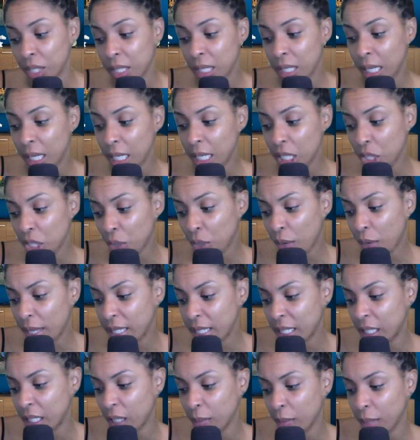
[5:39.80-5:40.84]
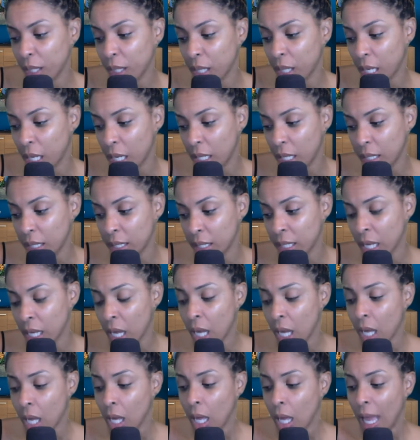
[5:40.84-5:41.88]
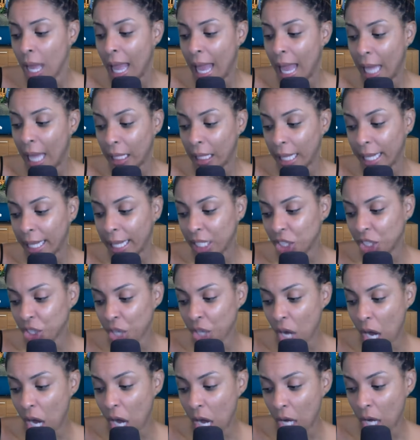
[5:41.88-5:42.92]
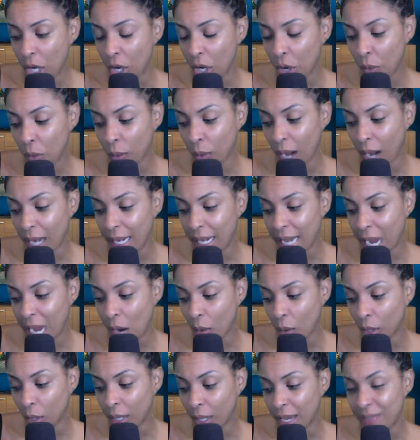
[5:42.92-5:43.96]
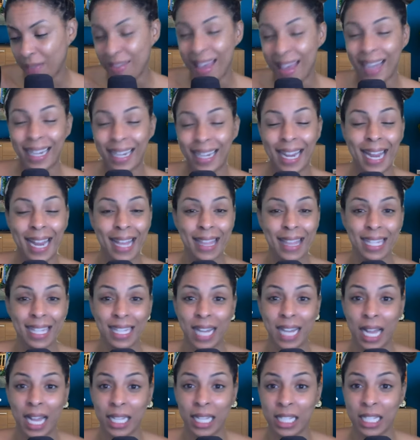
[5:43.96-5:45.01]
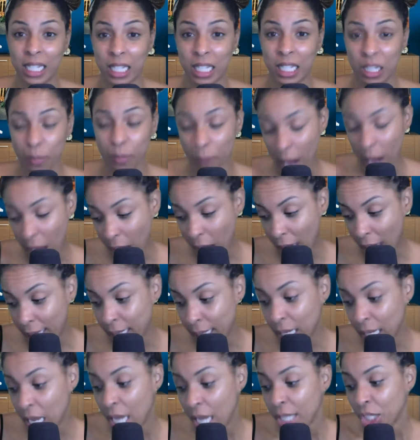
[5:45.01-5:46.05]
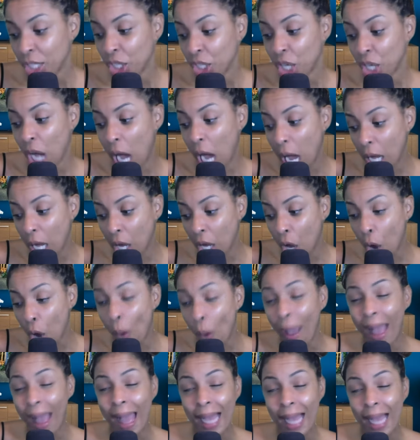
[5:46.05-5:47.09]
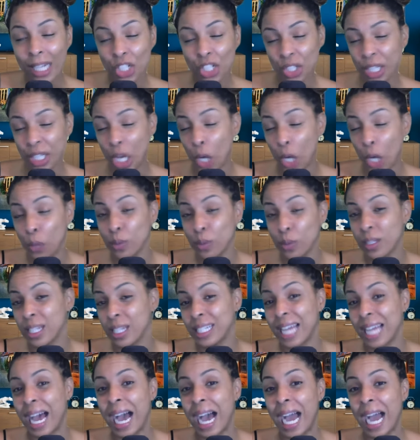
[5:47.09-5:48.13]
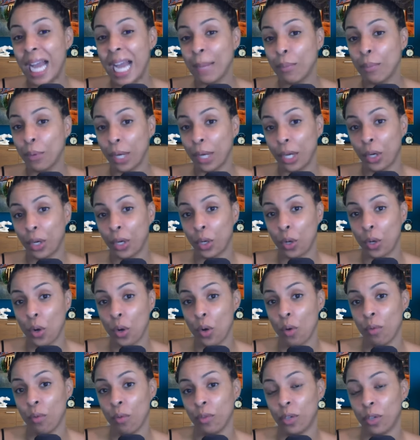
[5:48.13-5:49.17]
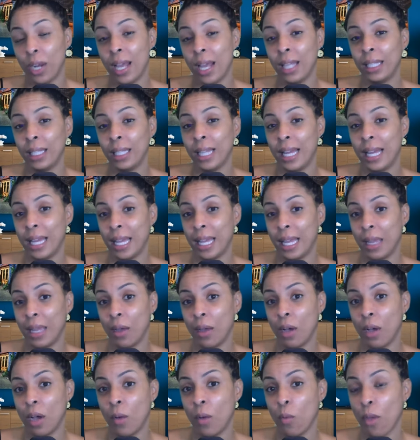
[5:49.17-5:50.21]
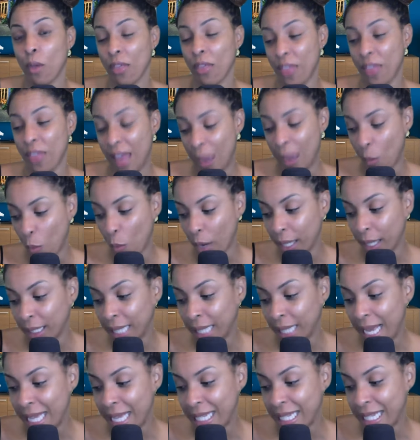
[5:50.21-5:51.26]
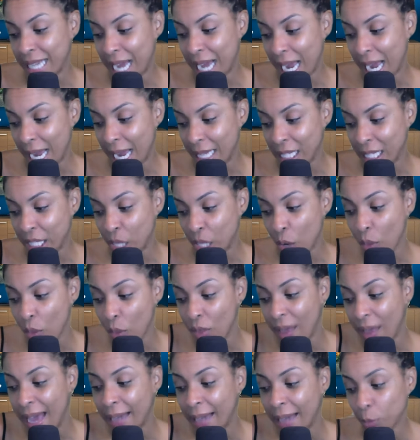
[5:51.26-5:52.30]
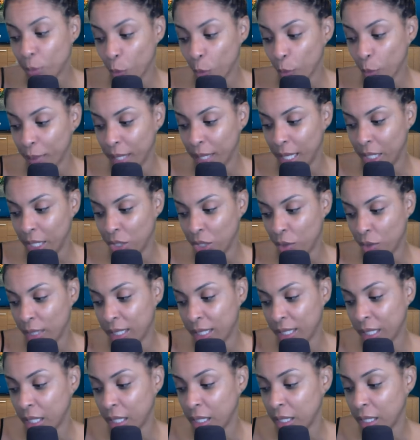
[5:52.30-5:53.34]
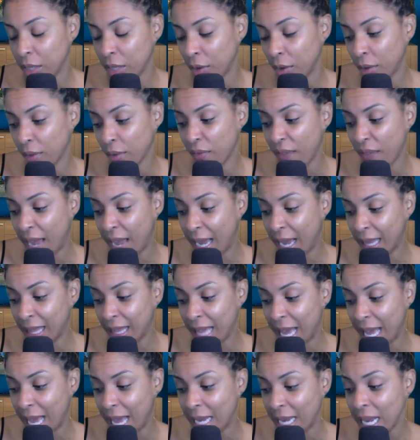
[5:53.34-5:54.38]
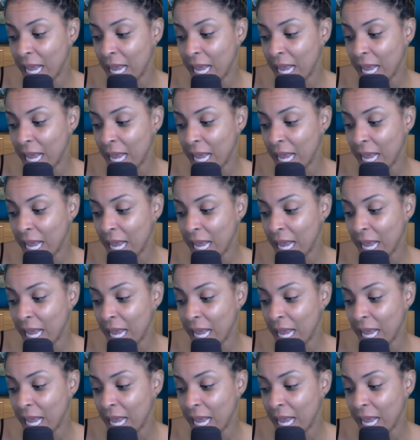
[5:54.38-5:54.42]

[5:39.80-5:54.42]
interesting yep. because L A and Chicago right now are in that eighth and ninth spot. Mm-hmm. Chicago actually owns the tiebreaker over L A uh, with that win last night. So that will be interesting considering the fact that